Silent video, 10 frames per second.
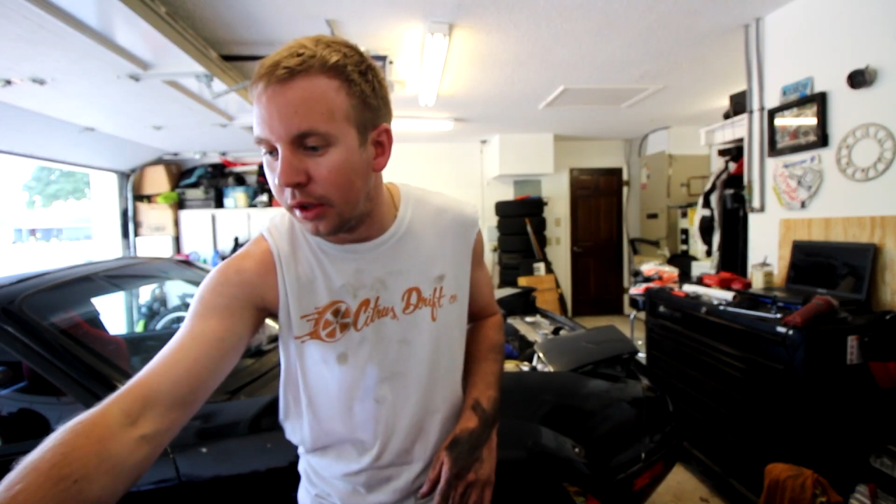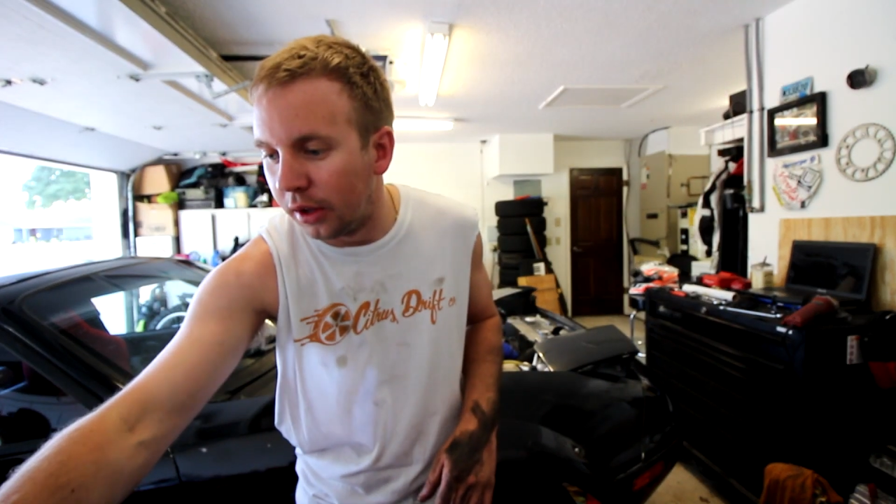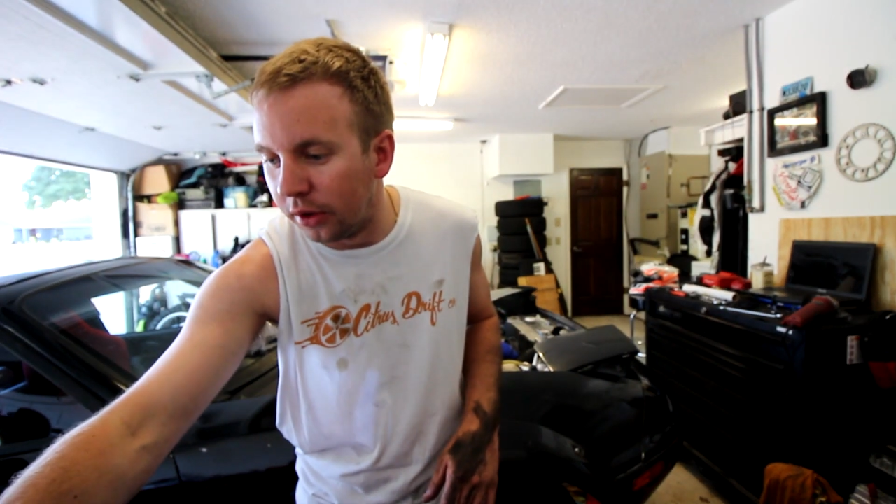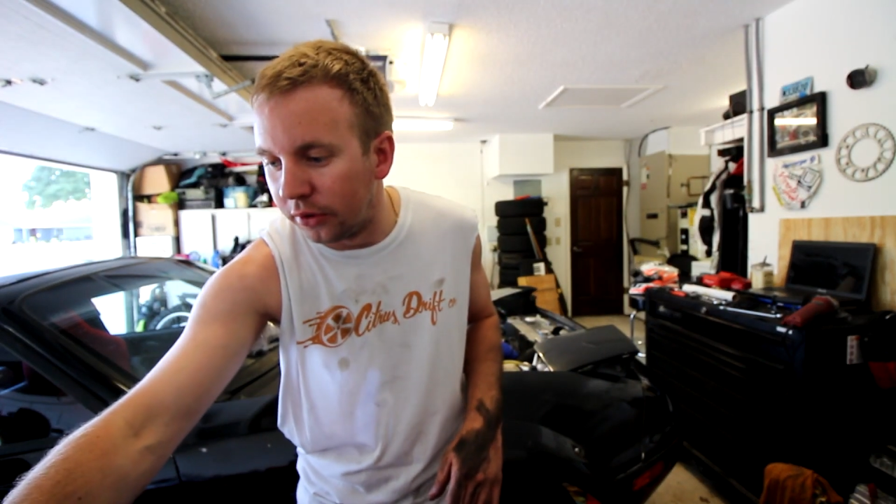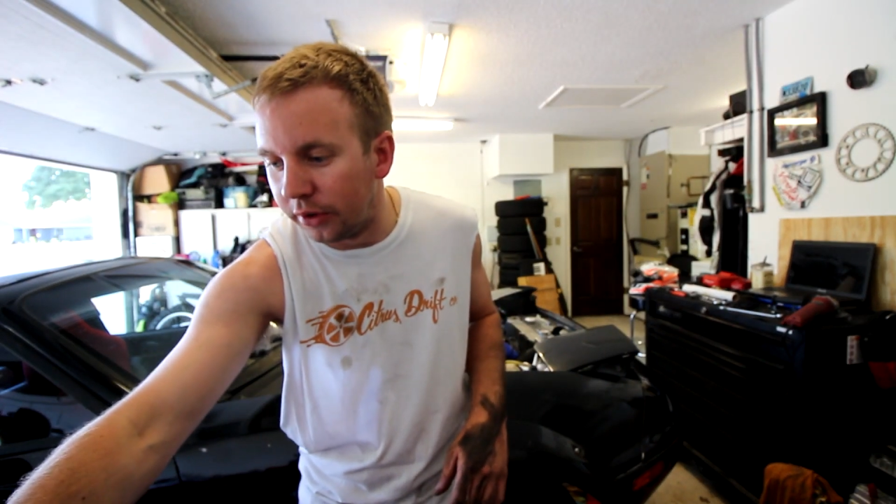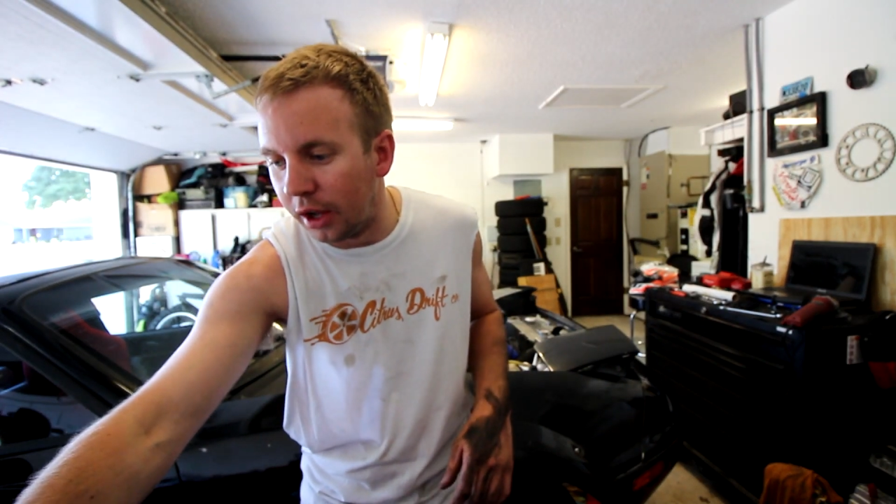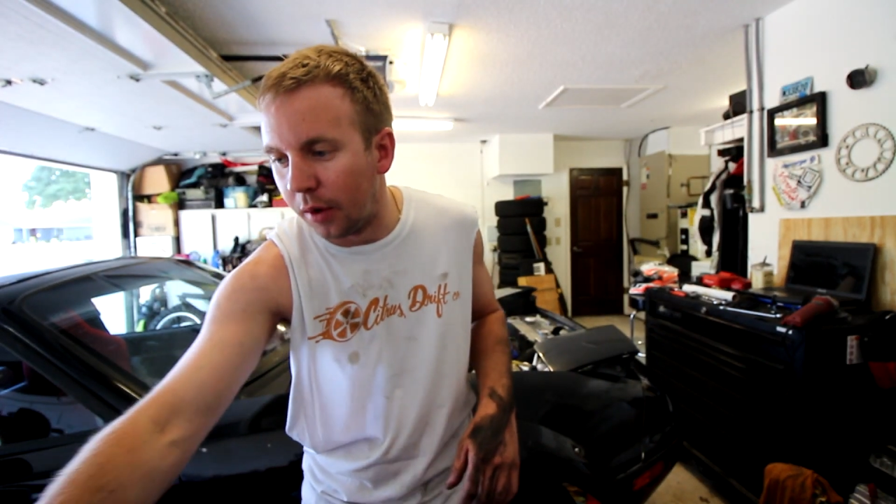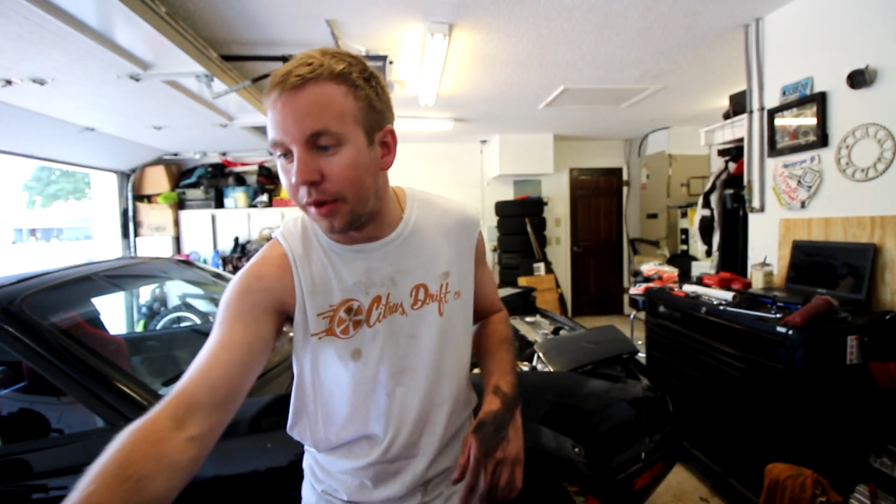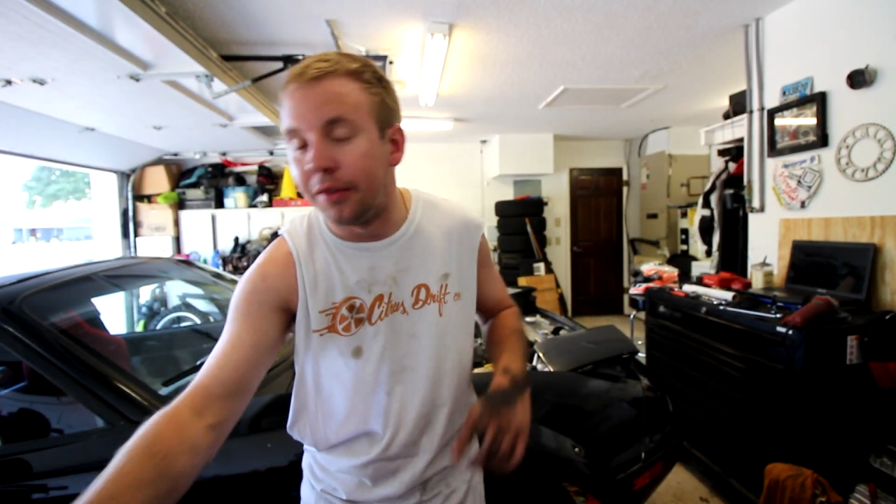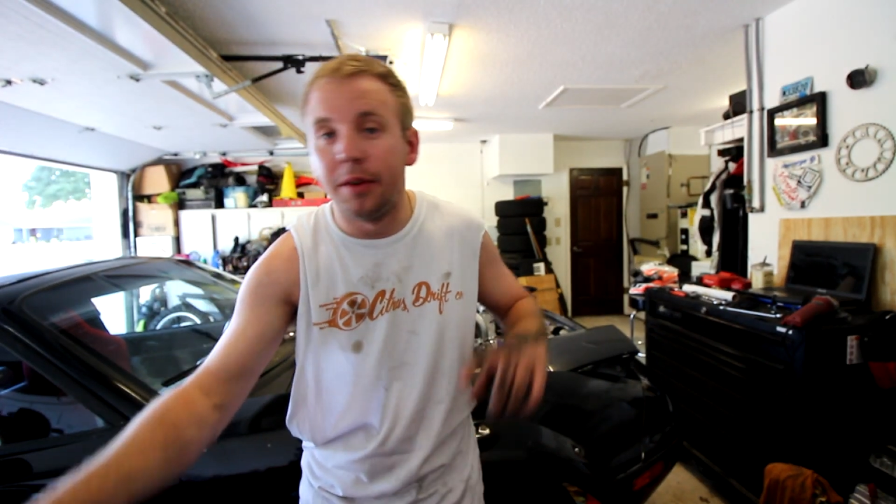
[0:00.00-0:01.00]
It is
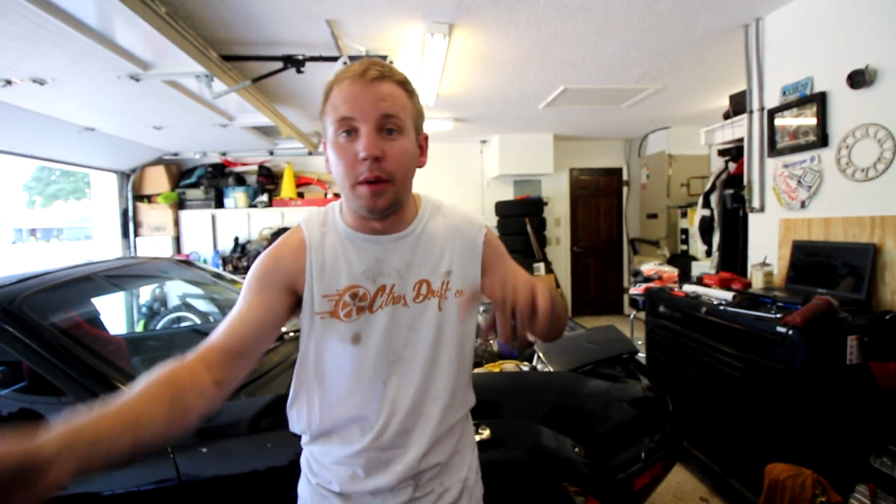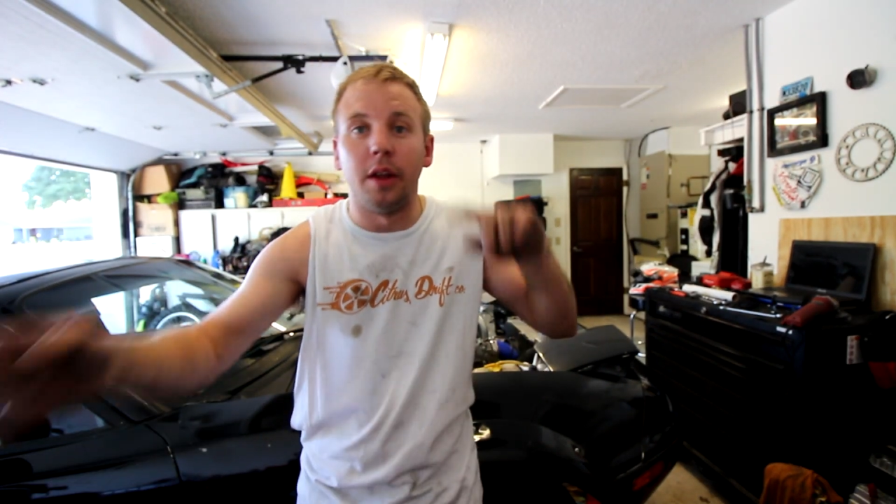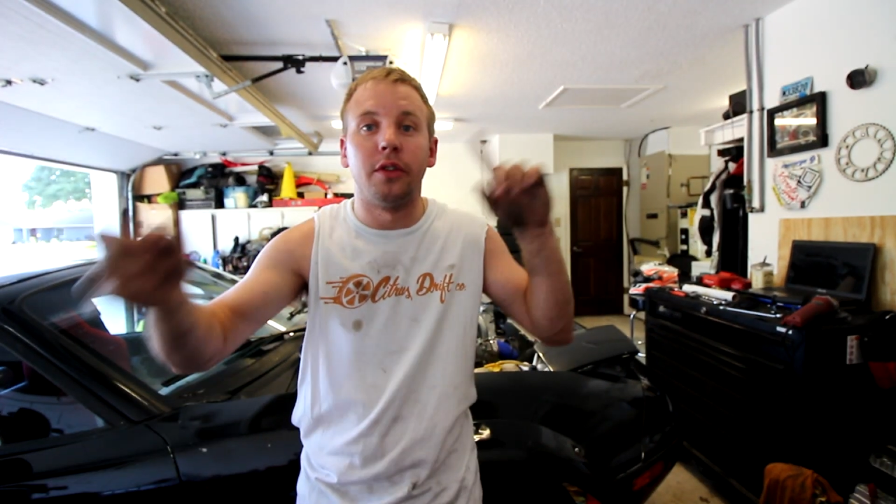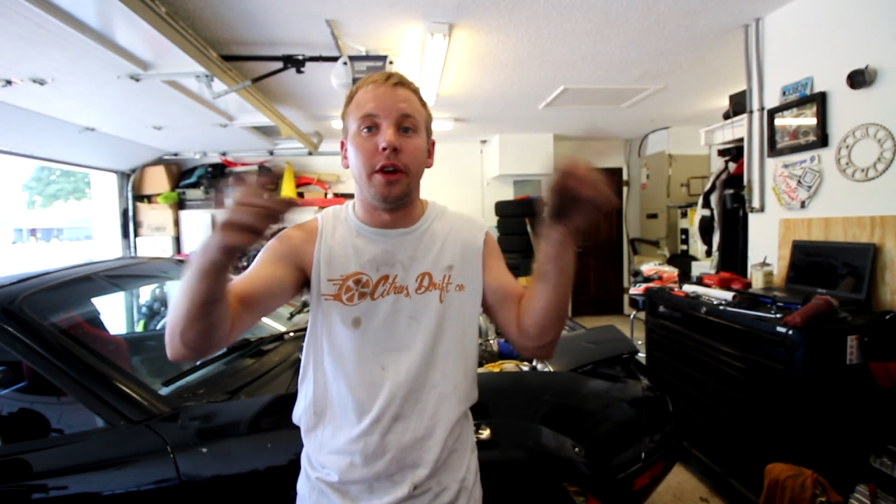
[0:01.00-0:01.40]
now a few days